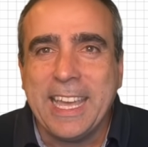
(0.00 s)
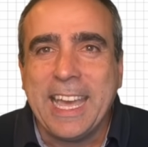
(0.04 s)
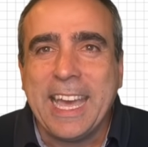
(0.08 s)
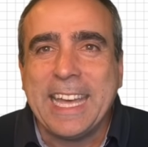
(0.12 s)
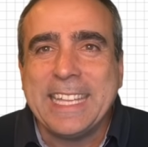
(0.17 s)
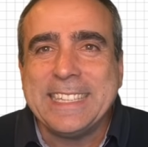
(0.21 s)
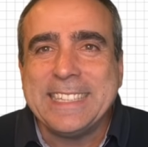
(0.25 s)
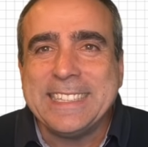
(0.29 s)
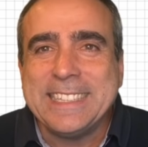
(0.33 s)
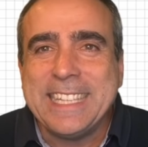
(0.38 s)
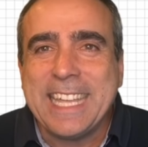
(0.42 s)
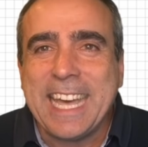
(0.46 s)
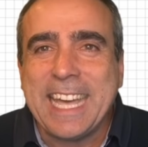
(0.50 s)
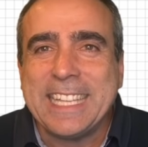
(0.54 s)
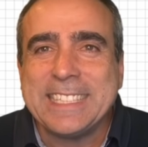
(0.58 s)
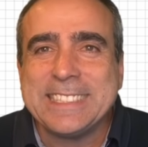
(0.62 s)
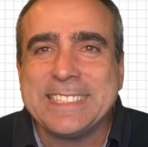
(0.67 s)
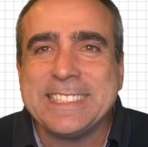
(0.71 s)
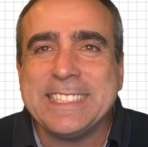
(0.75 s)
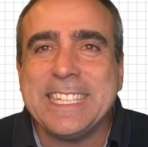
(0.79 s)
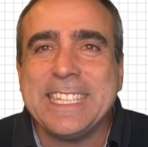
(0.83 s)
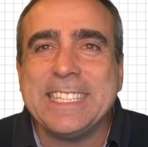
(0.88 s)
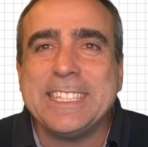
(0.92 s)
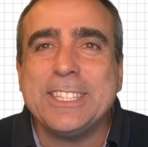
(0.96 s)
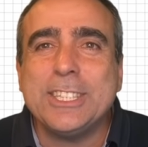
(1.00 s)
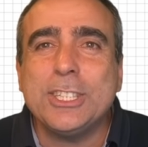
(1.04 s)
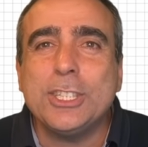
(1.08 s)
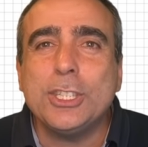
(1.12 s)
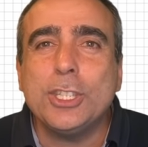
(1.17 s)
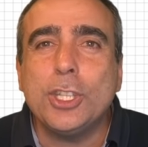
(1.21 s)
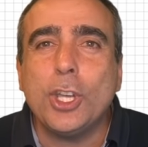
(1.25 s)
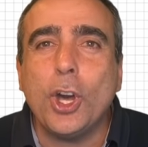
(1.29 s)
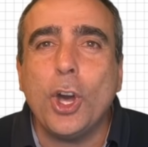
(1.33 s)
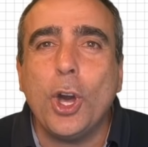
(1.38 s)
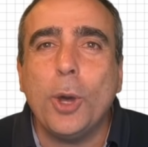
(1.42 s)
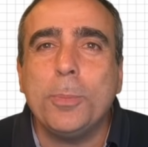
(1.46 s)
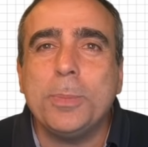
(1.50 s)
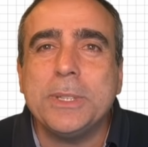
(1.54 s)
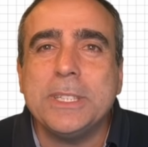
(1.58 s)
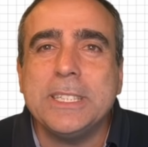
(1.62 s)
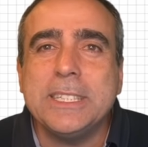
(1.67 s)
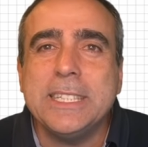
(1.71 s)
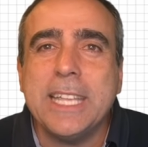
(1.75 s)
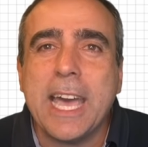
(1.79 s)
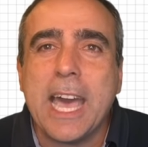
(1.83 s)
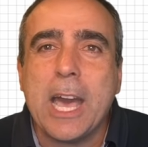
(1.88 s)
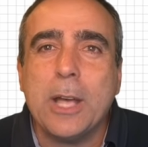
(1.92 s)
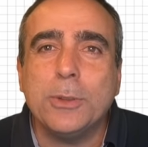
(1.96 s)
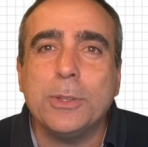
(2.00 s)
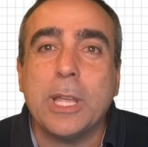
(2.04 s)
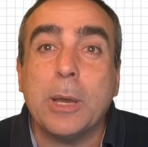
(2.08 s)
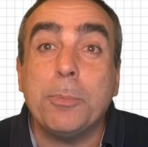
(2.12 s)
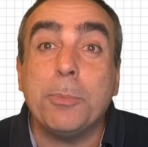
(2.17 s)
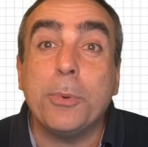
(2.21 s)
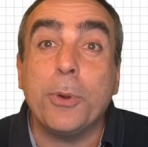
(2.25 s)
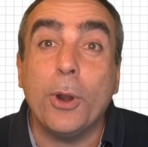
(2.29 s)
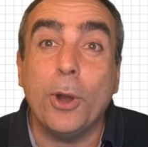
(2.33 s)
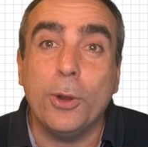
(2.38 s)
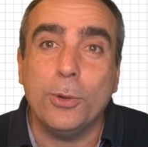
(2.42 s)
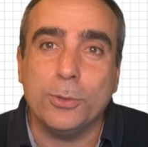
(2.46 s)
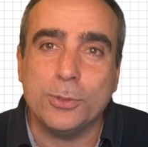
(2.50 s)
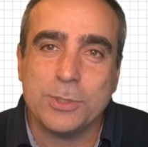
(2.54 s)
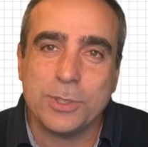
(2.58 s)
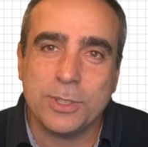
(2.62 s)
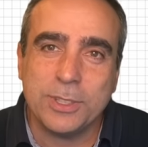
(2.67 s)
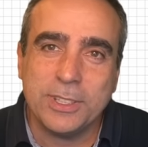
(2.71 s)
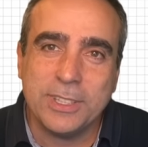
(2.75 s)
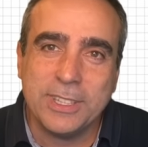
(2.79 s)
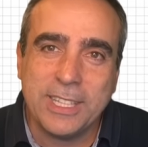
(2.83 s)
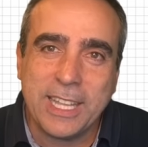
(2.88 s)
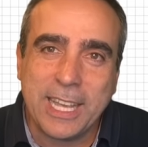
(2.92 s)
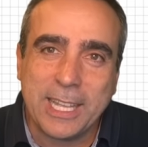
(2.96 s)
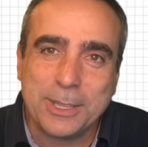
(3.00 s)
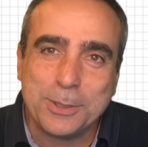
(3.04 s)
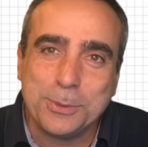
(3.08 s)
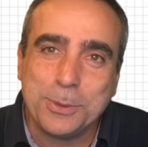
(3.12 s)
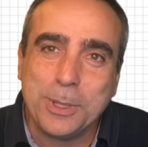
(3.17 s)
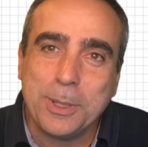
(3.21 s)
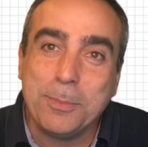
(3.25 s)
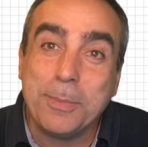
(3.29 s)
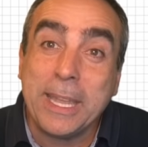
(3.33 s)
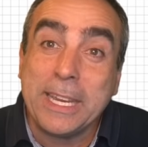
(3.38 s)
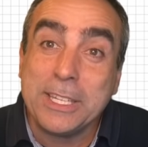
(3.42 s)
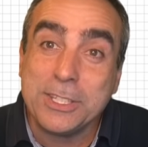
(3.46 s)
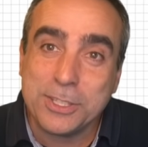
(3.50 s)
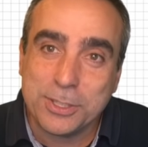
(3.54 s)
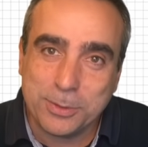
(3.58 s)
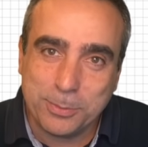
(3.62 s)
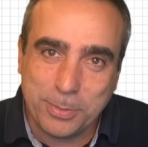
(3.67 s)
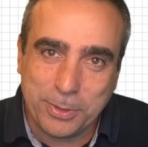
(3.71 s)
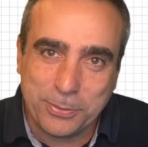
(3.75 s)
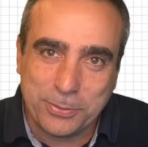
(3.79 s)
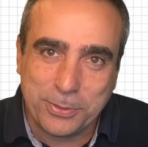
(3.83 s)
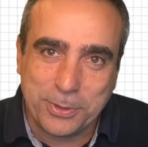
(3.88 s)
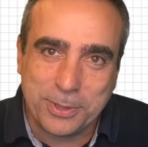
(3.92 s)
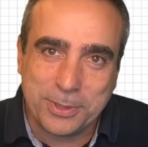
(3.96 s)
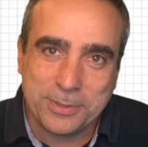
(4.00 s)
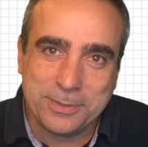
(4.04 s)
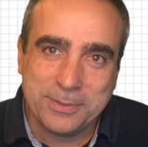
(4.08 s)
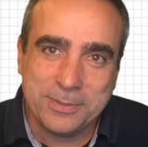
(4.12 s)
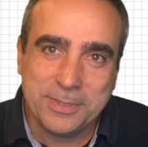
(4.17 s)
And that's the top-down approach that we mentioned before.